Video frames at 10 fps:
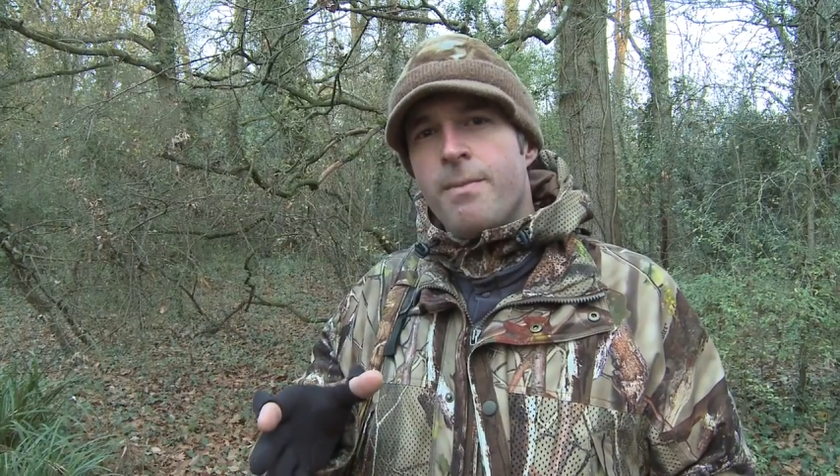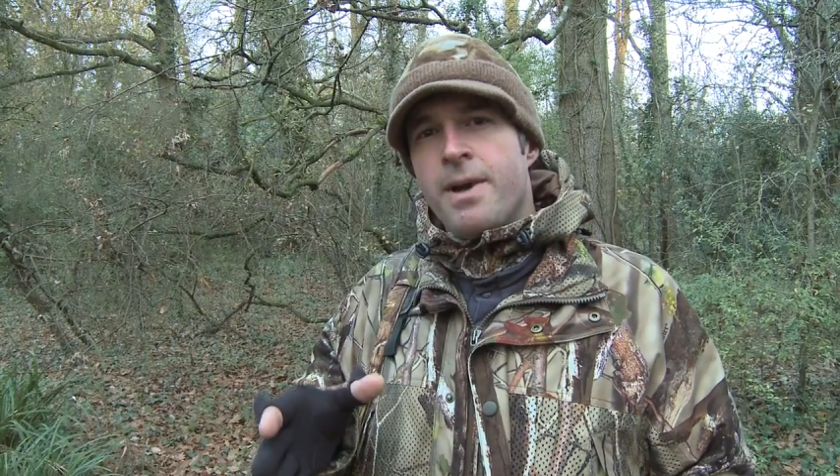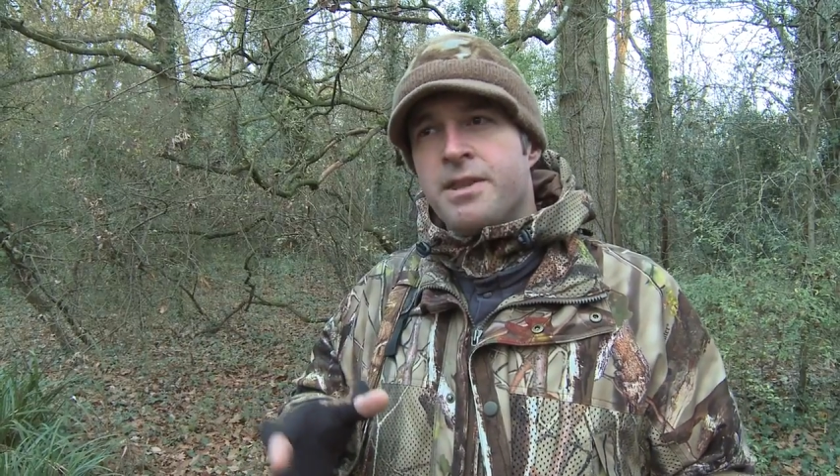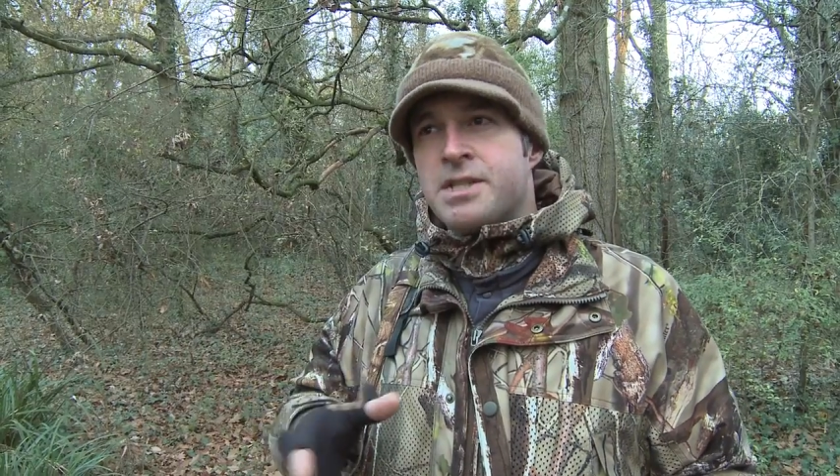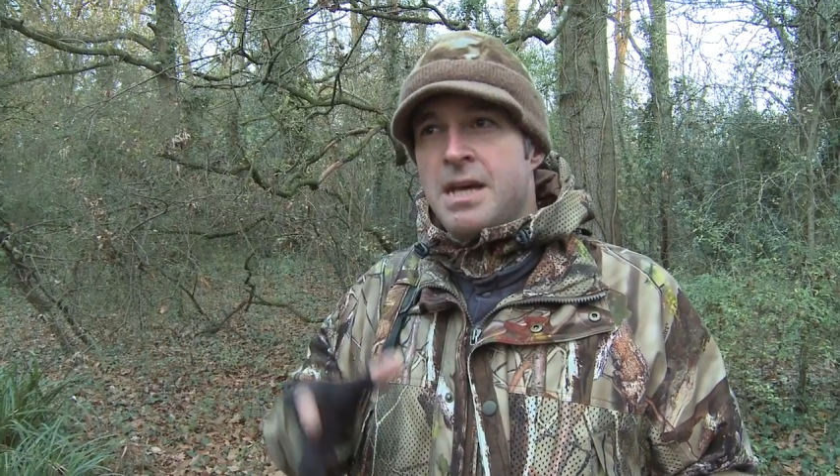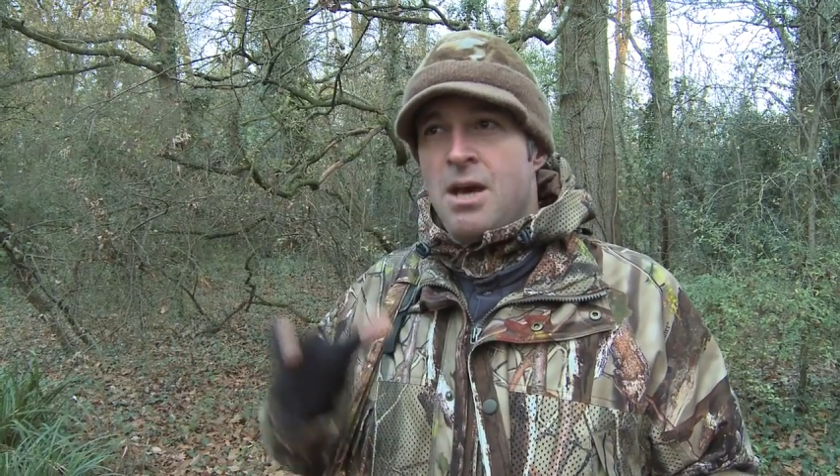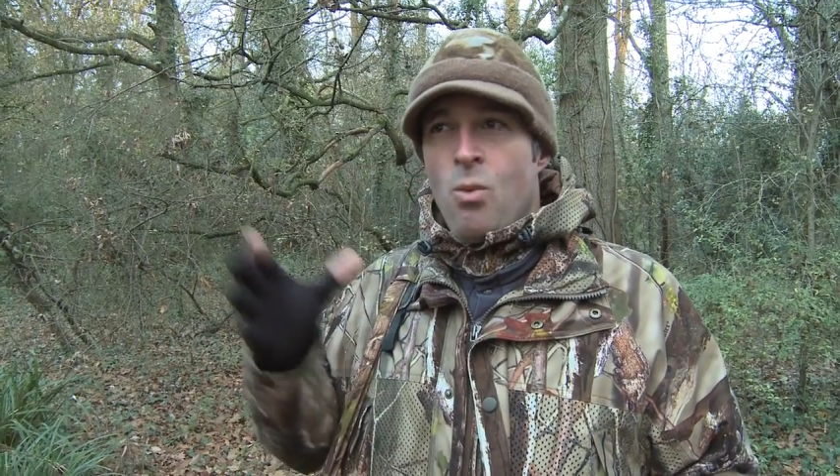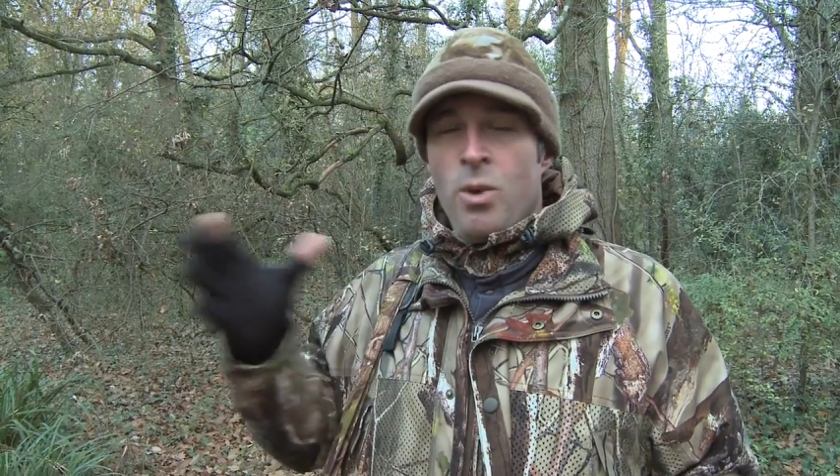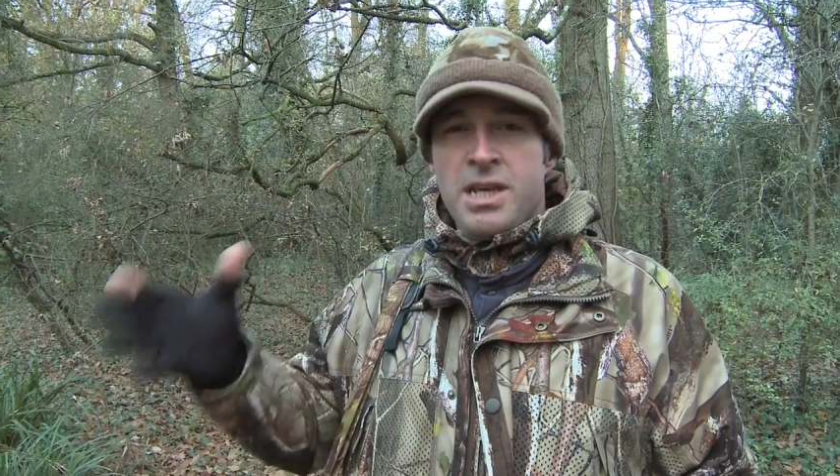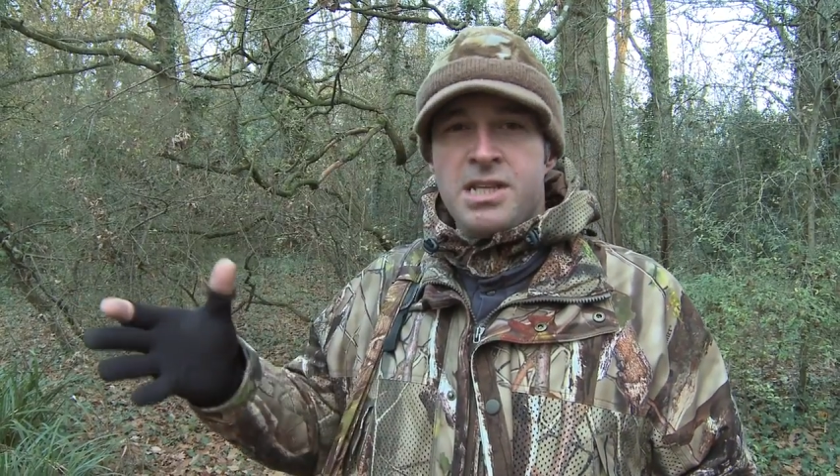months,
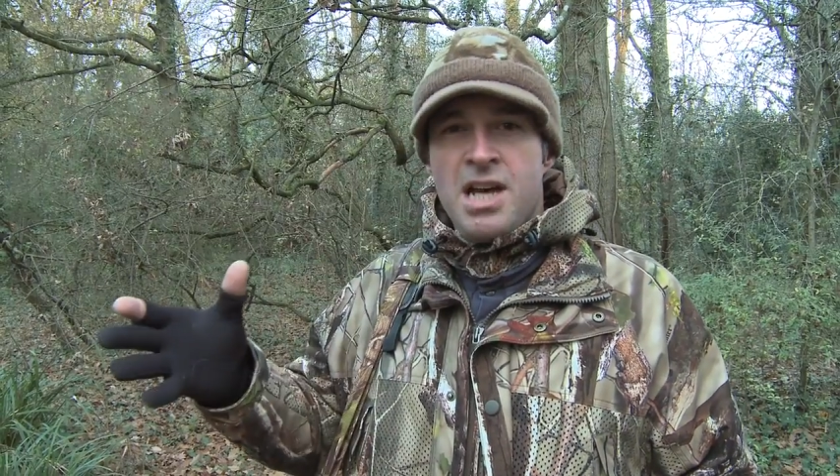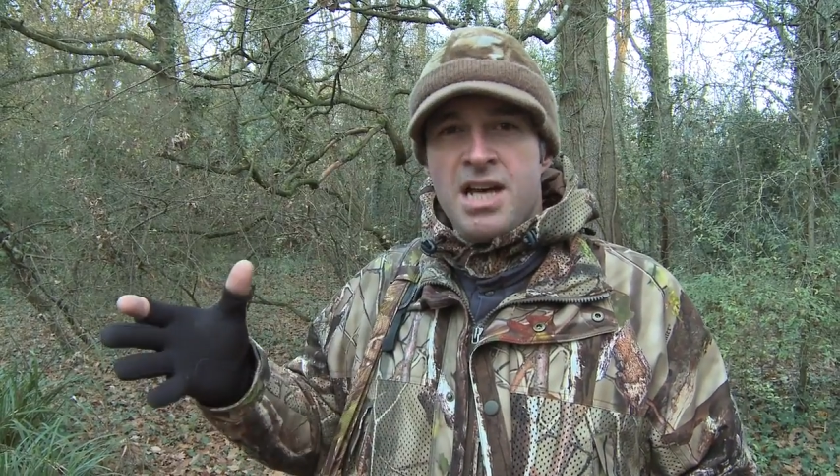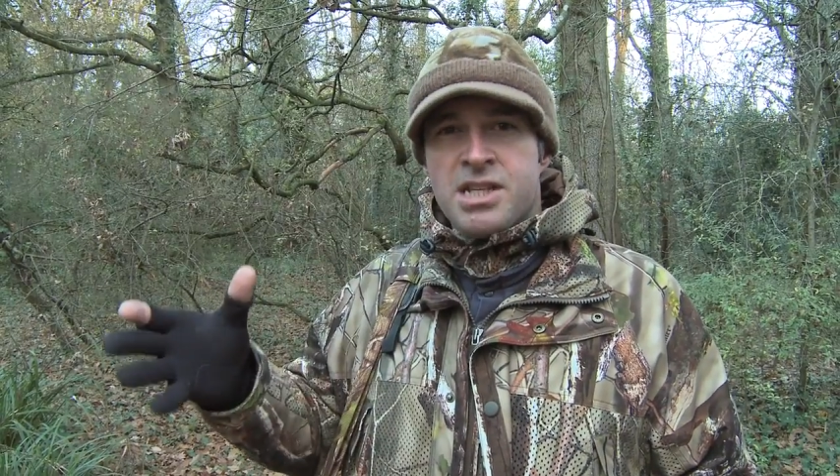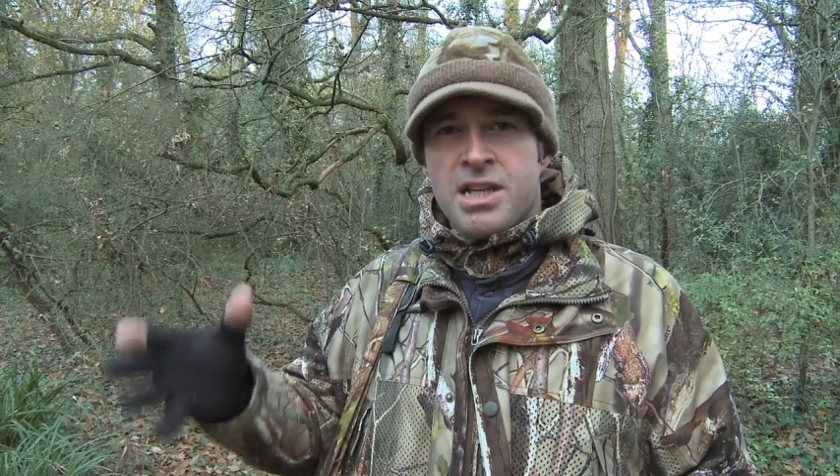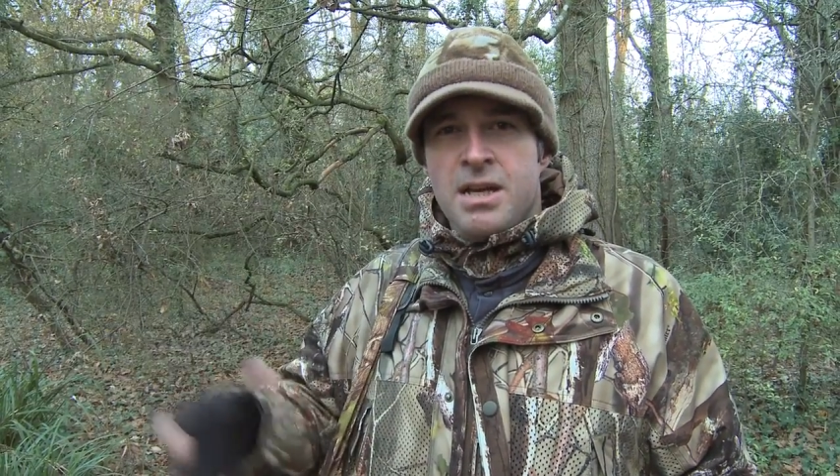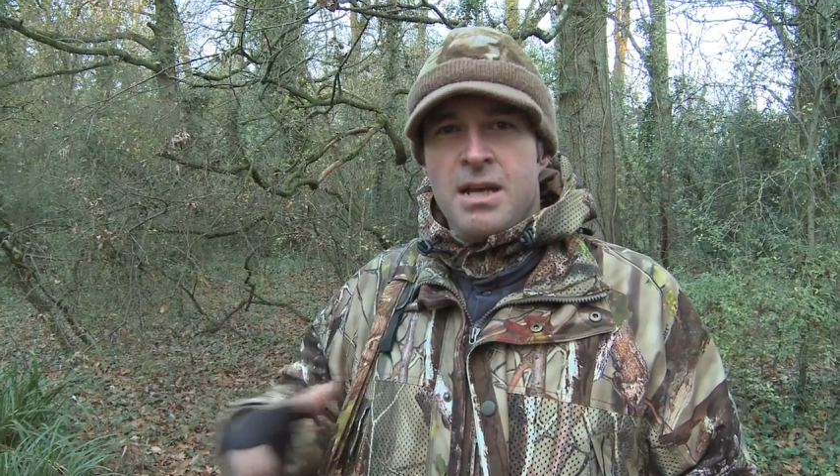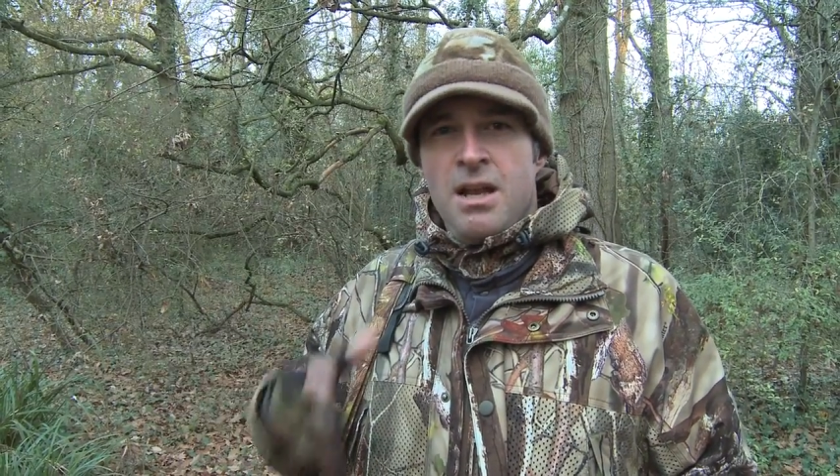when at dusk,